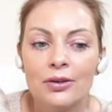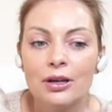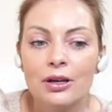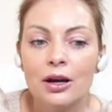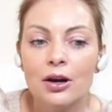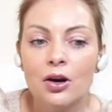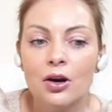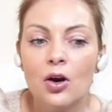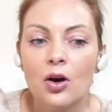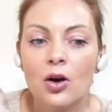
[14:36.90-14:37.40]
health,
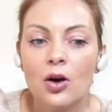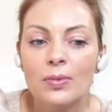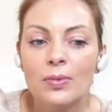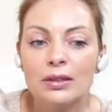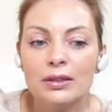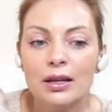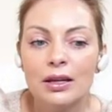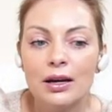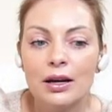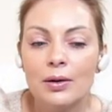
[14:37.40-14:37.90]

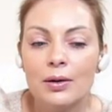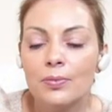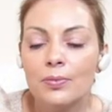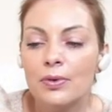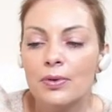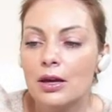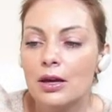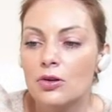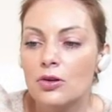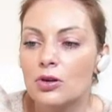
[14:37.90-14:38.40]

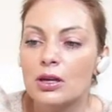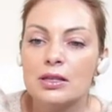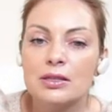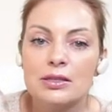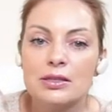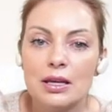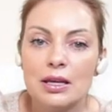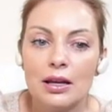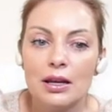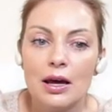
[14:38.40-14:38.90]
aromatherapy. You
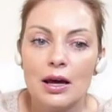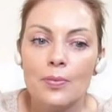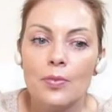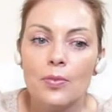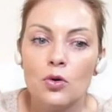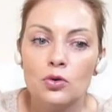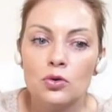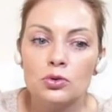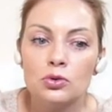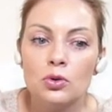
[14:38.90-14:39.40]
can set it up
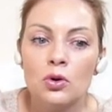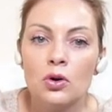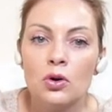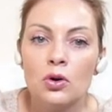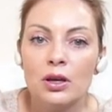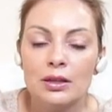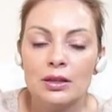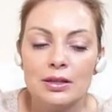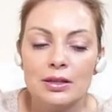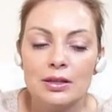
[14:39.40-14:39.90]

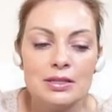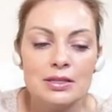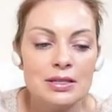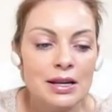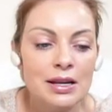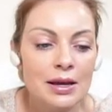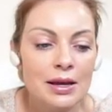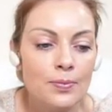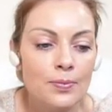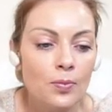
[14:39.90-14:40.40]
also in a
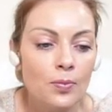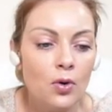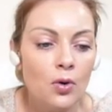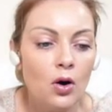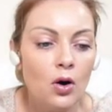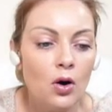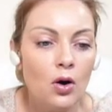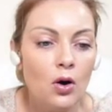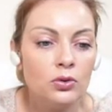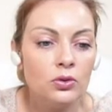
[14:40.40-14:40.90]
sleep
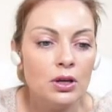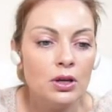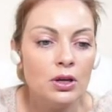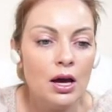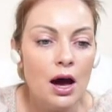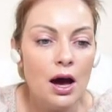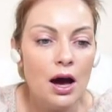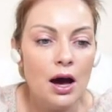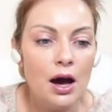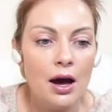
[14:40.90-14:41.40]
mode.
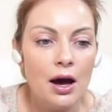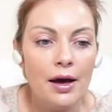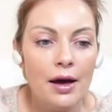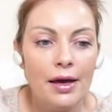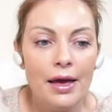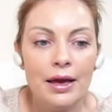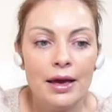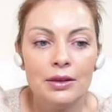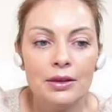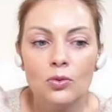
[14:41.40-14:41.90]
Uh,
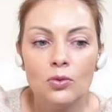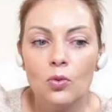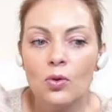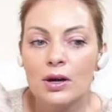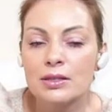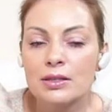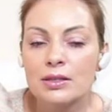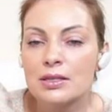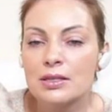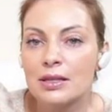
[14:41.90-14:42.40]
and
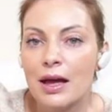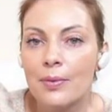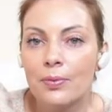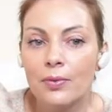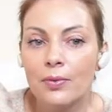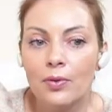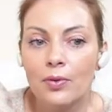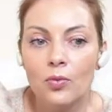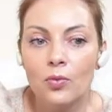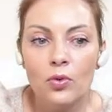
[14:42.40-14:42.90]
one
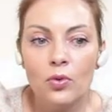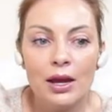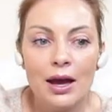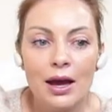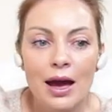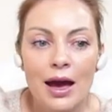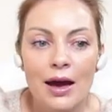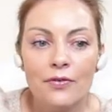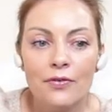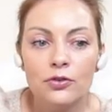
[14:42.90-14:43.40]
step, we
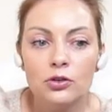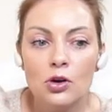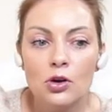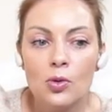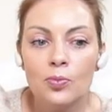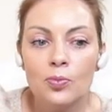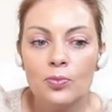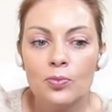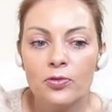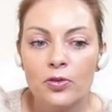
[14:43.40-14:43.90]
have
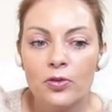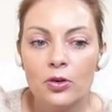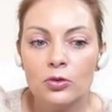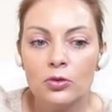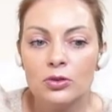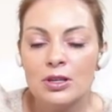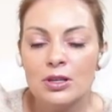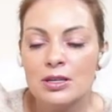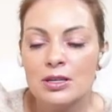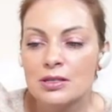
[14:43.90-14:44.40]
top
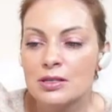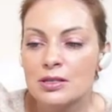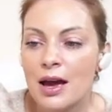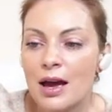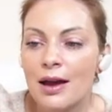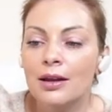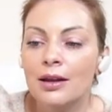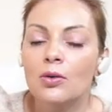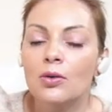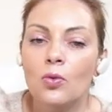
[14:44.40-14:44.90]
field
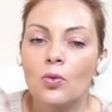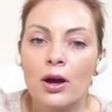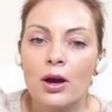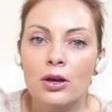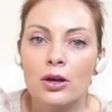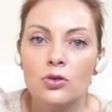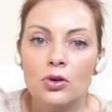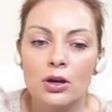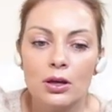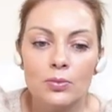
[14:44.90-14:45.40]
design
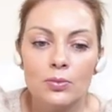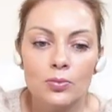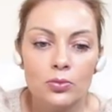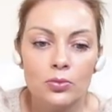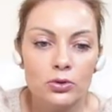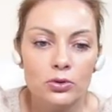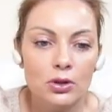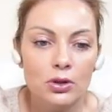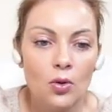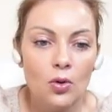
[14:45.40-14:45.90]
where you can
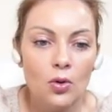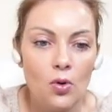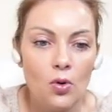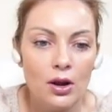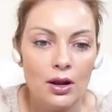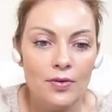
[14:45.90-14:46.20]
put the